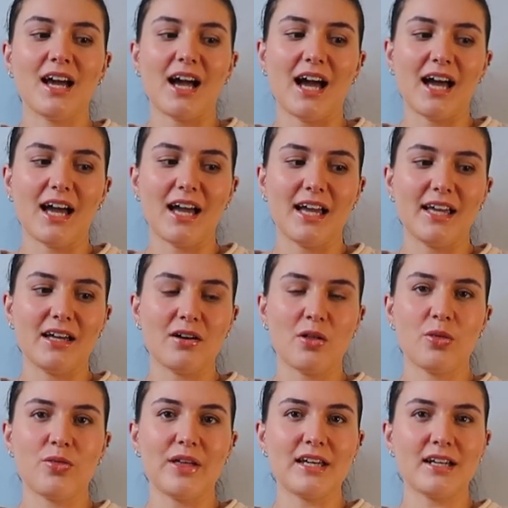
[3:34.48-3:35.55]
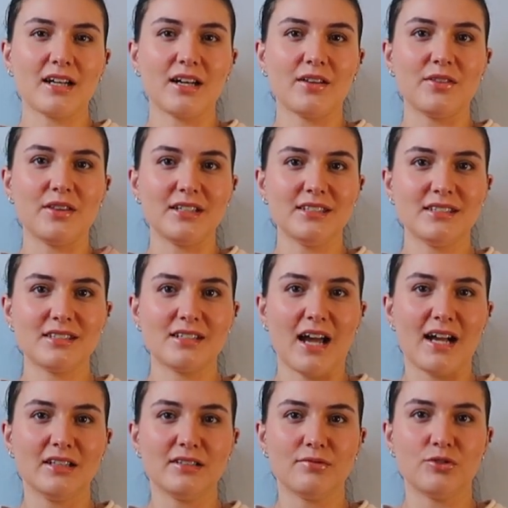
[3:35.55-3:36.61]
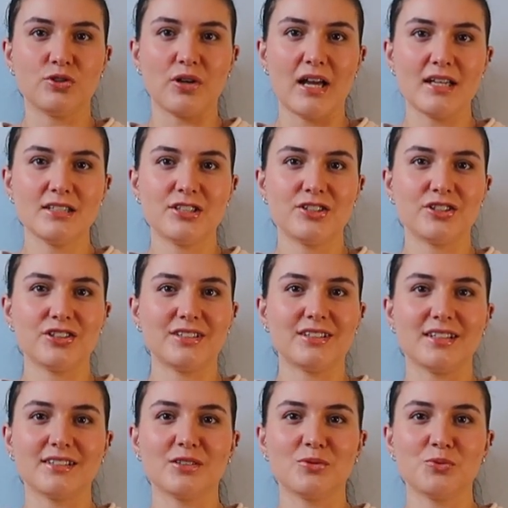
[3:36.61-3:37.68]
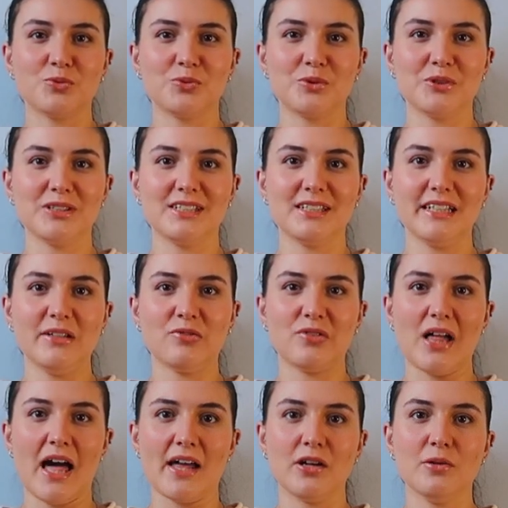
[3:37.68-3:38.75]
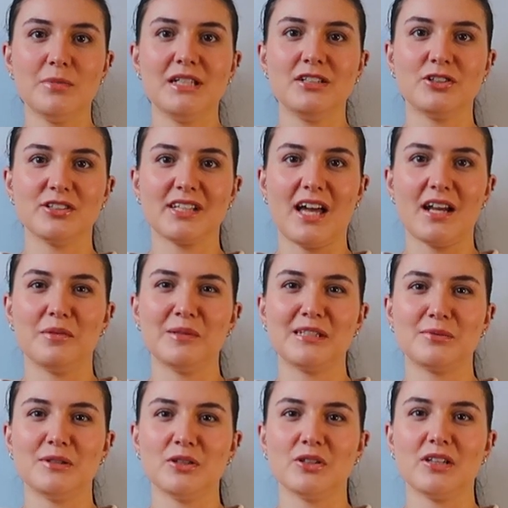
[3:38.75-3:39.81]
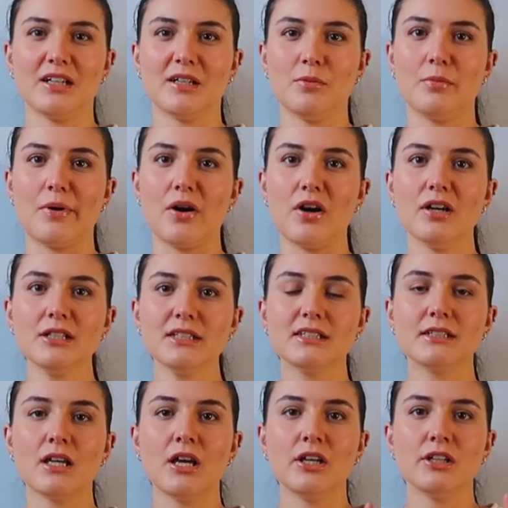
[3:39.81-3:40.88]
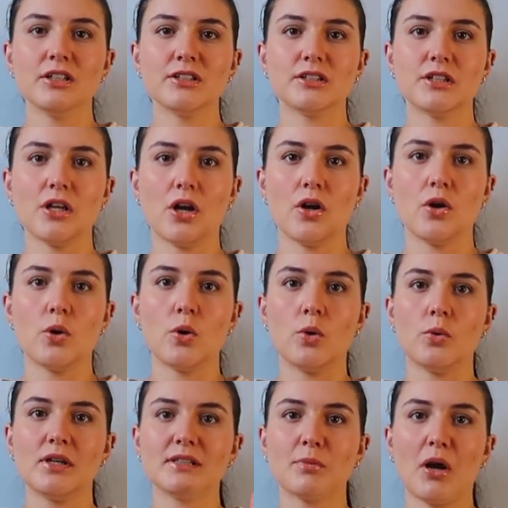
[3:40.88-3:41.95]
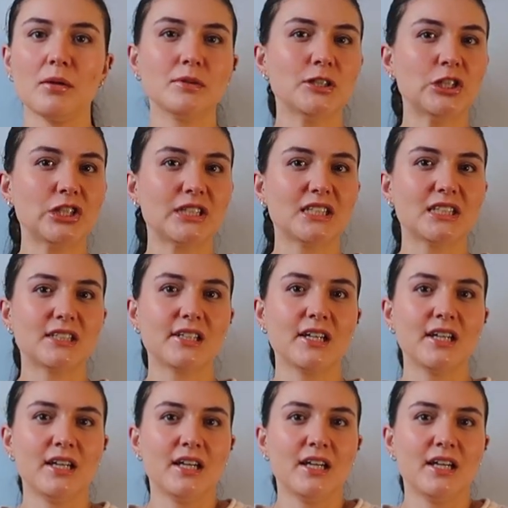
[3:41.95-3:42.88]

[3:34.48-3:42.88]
I think this style of dress just doesn't really flatter me. It just kind of makes me look like a box. So it's probably just